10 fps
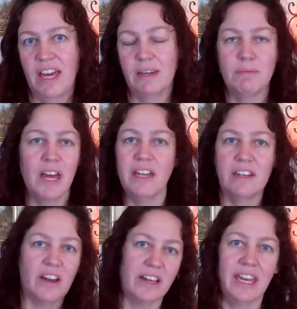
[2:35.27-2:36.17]
And I'm not
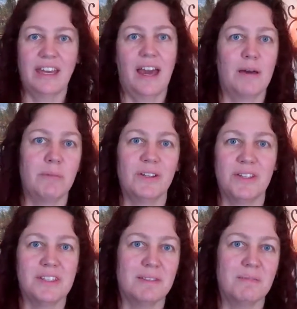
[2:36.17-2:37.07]
knocking capitalism.